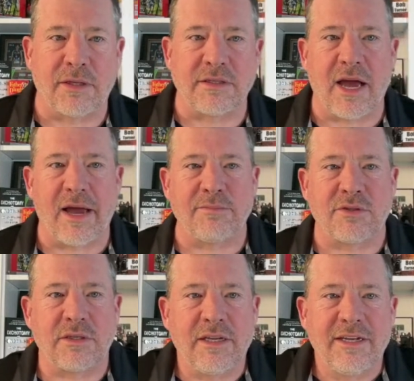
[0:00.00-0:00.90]
of
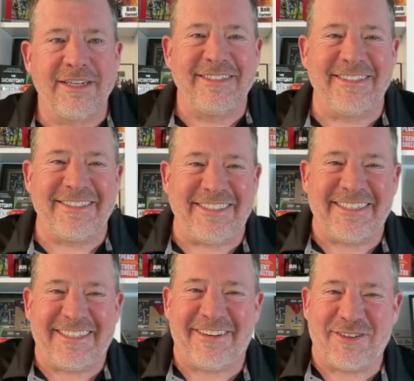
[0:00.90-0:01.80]
times,
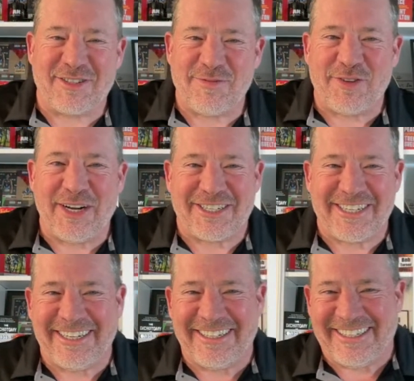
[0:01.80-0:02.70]
give her some fresh
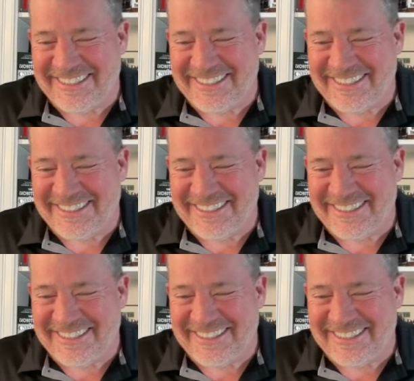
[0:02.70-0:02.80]
air.